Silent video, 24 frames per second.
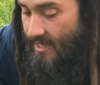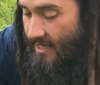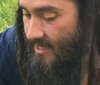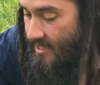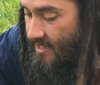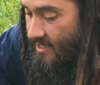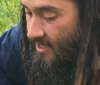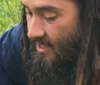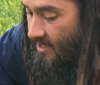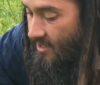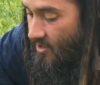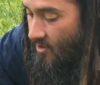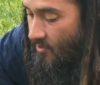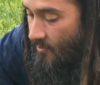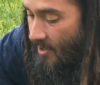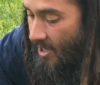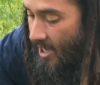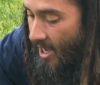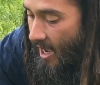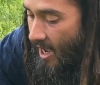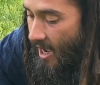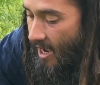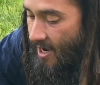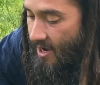it's a little
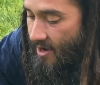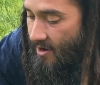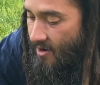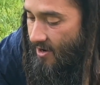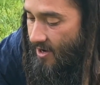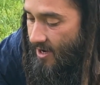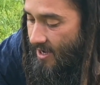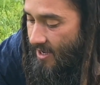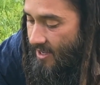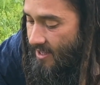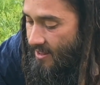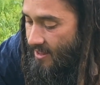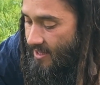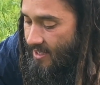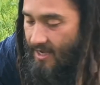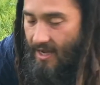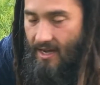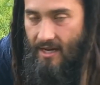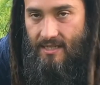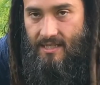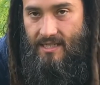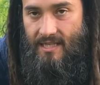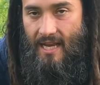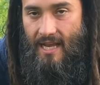bit higher in the
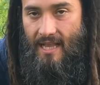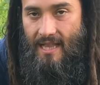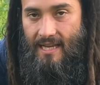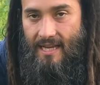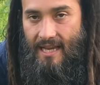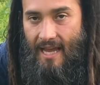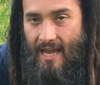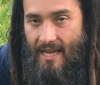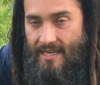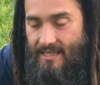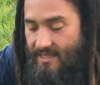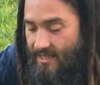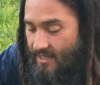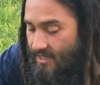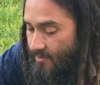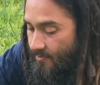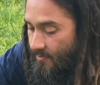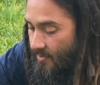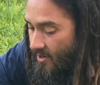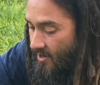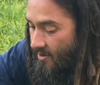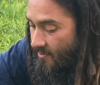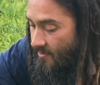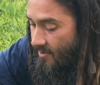oxalic acid
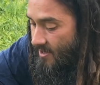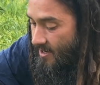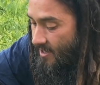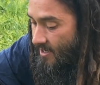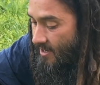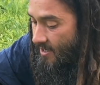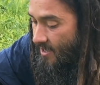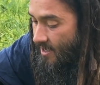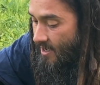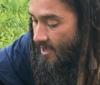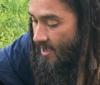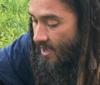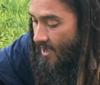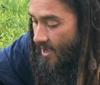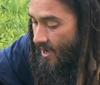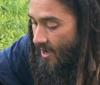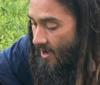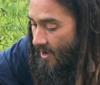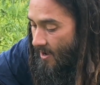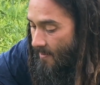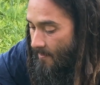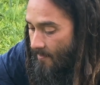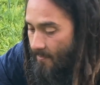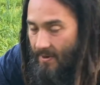department,
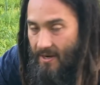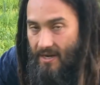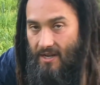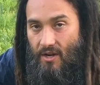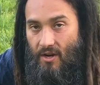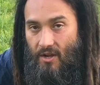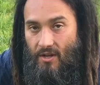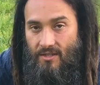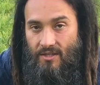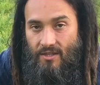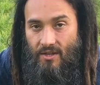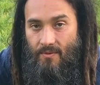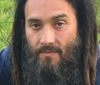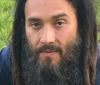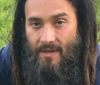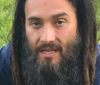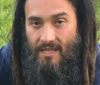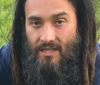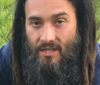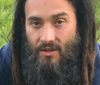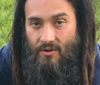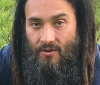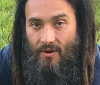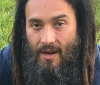but it also
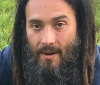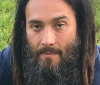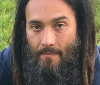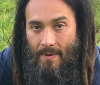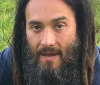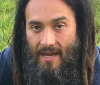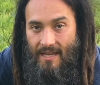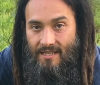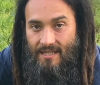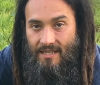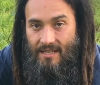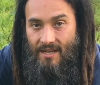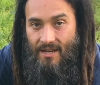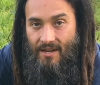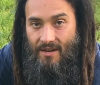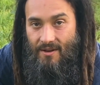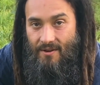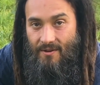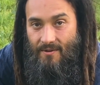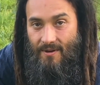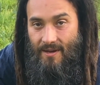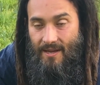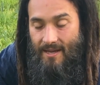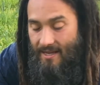makes a great
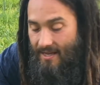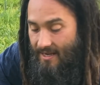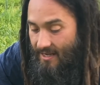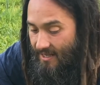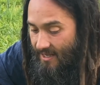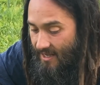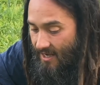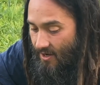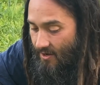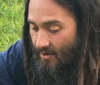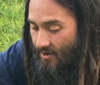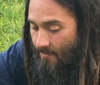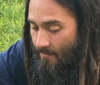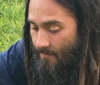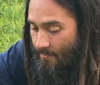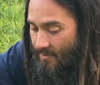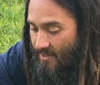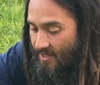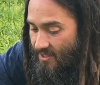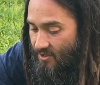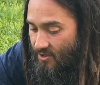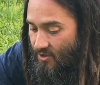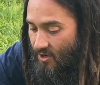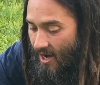pesto and can
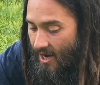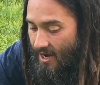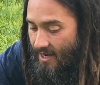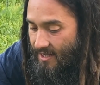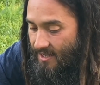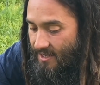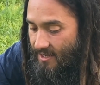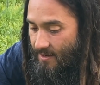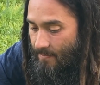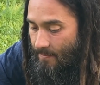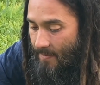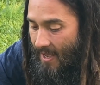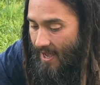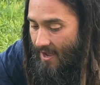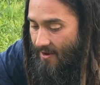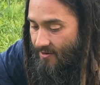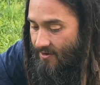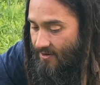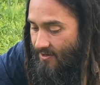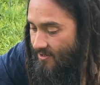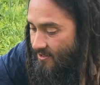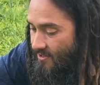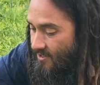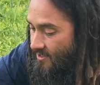be dried into
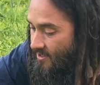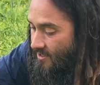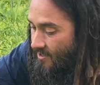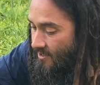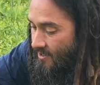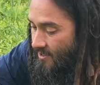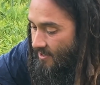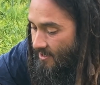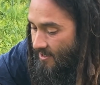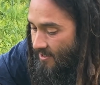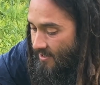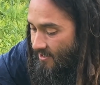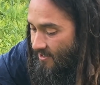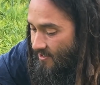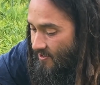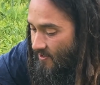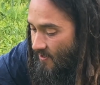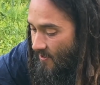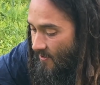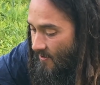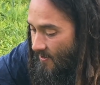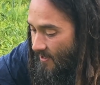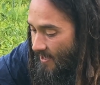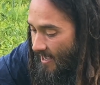powders.
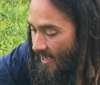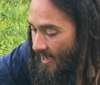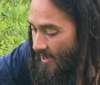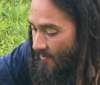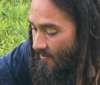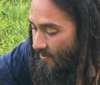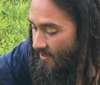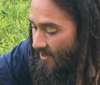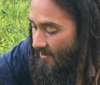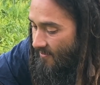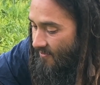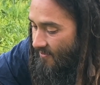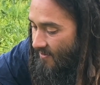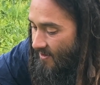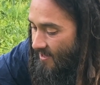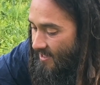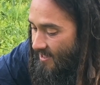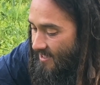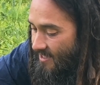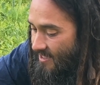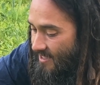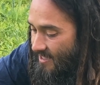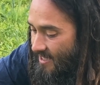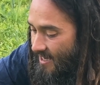So yeah, I would
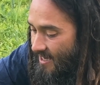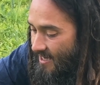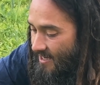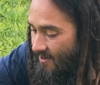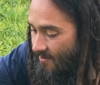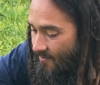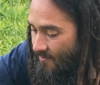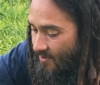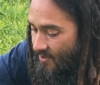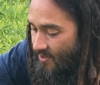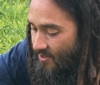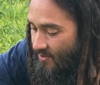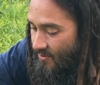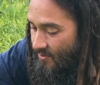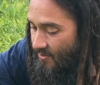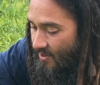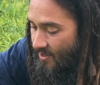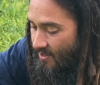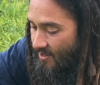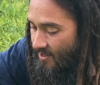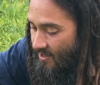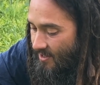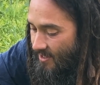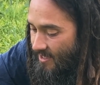definitely say number two
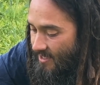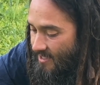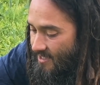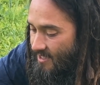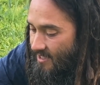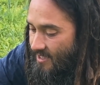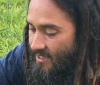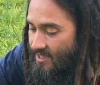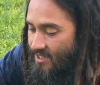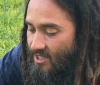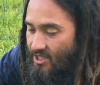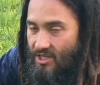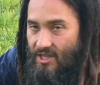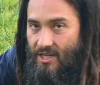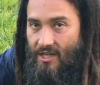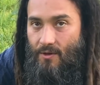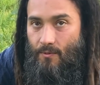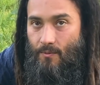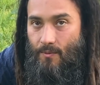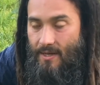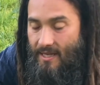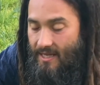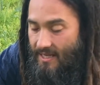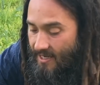on the list is
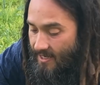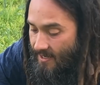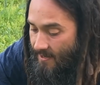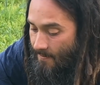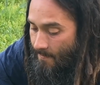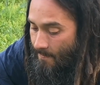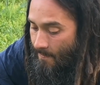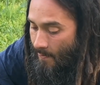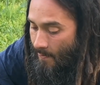chickweed,